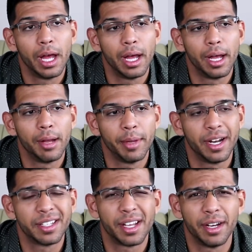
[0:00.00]
And
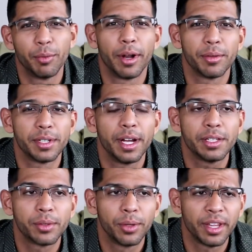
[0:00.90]
I decided when I was in high
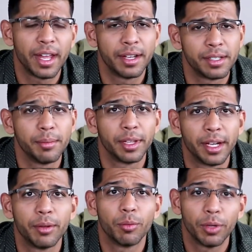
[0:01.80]
school that is something
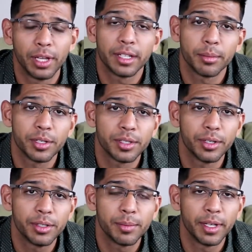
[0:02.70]
I would like to
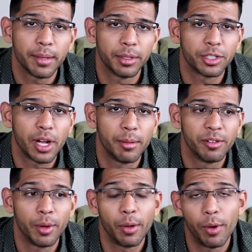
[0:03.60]
pursue, is being able to travel
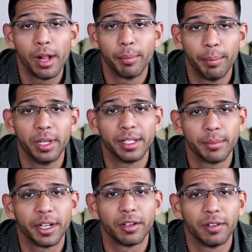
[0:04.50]
while
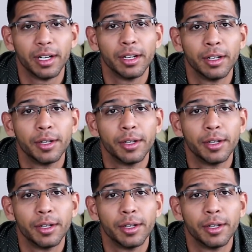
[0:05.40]
building my career.